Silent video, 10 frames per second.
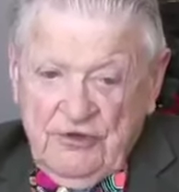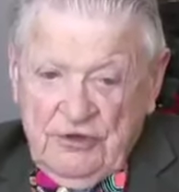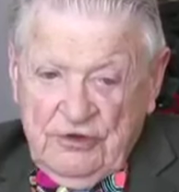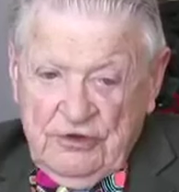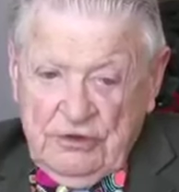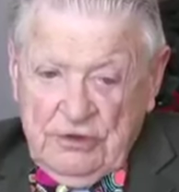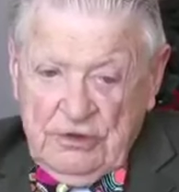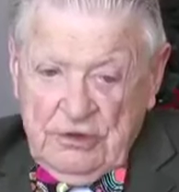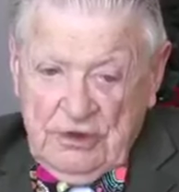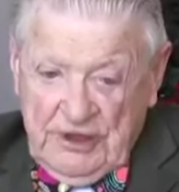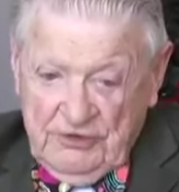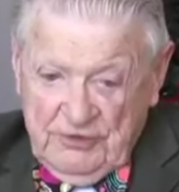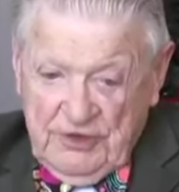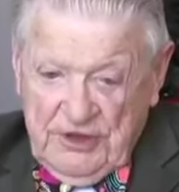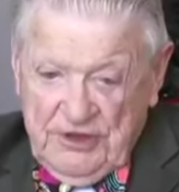so I
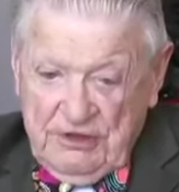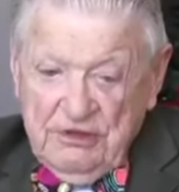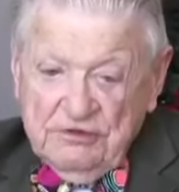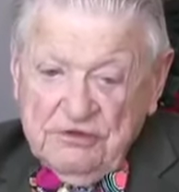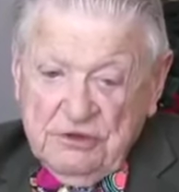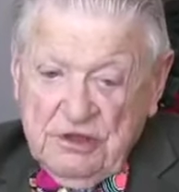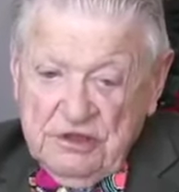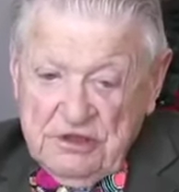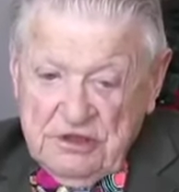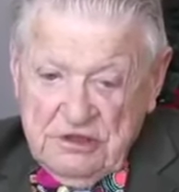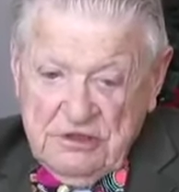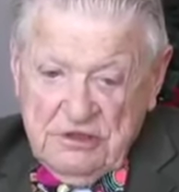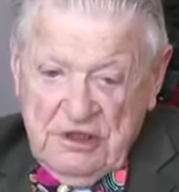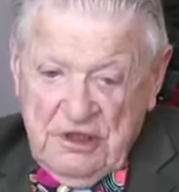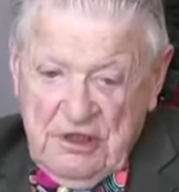was behind closed doors
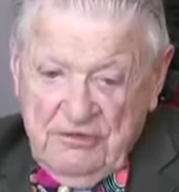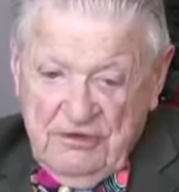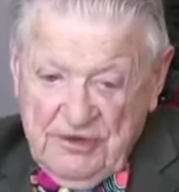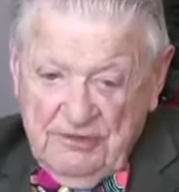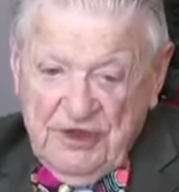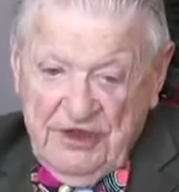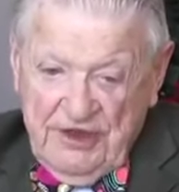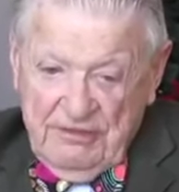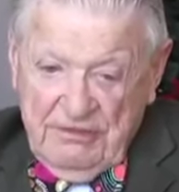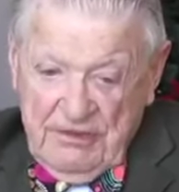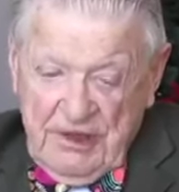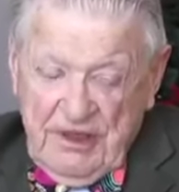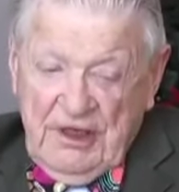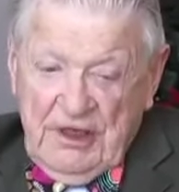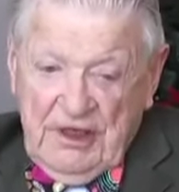for some time.
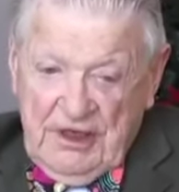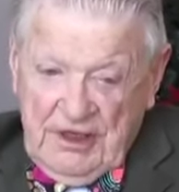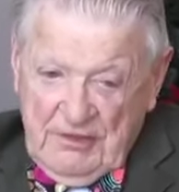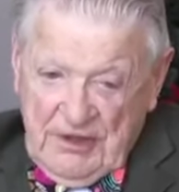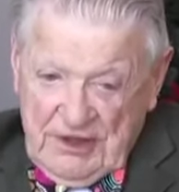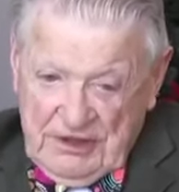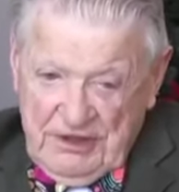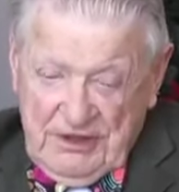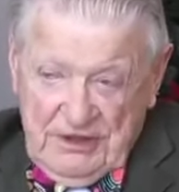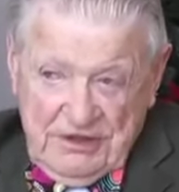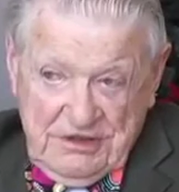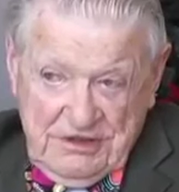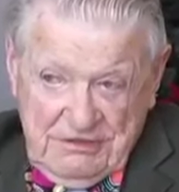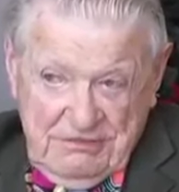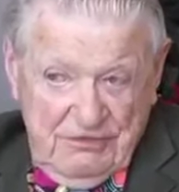And my
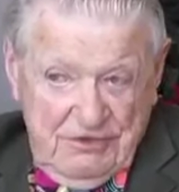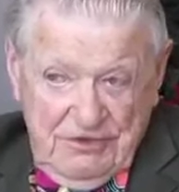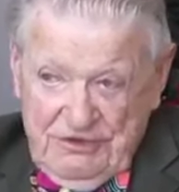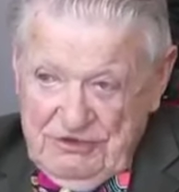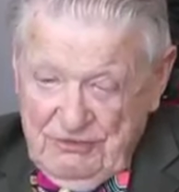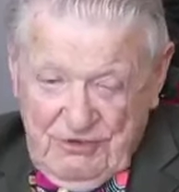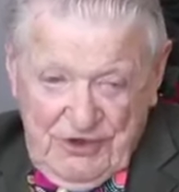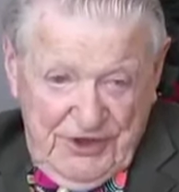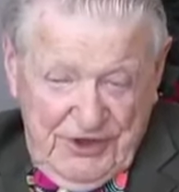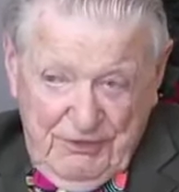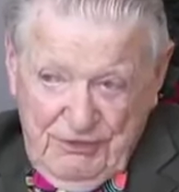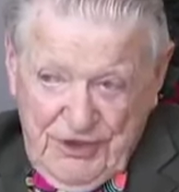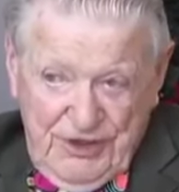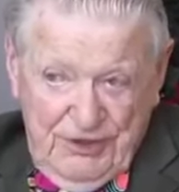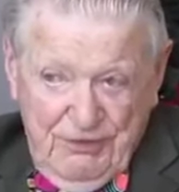clearance was way,
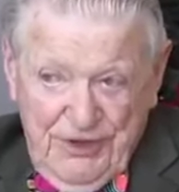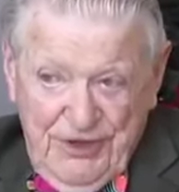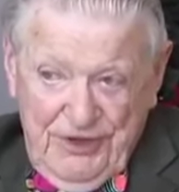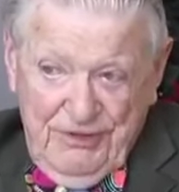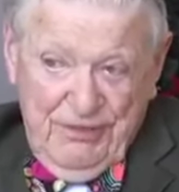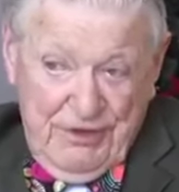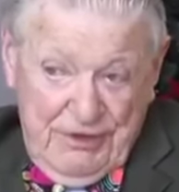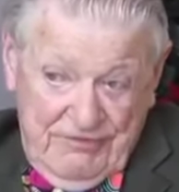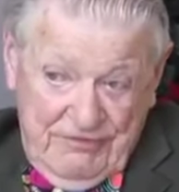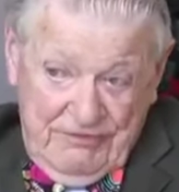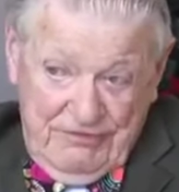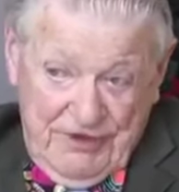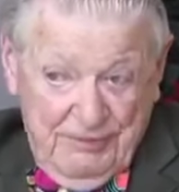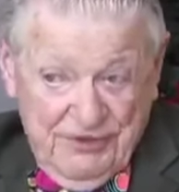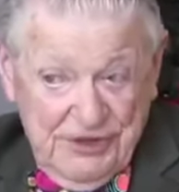way, way above
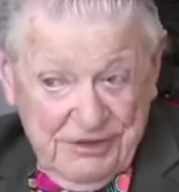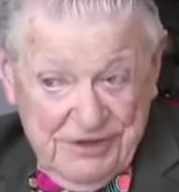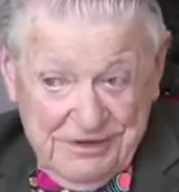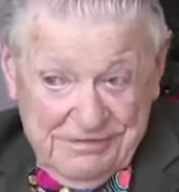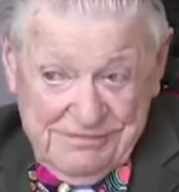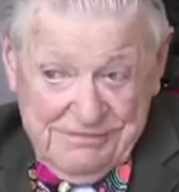top secret.